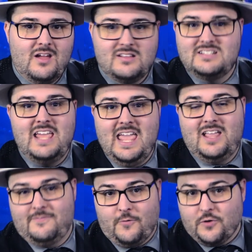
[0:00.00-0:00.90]
to
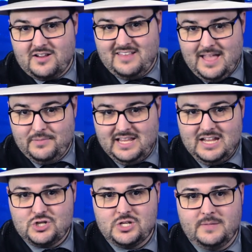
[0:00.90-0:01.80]
take it for
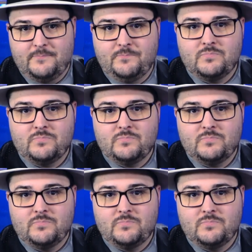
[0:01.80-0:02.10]
examination.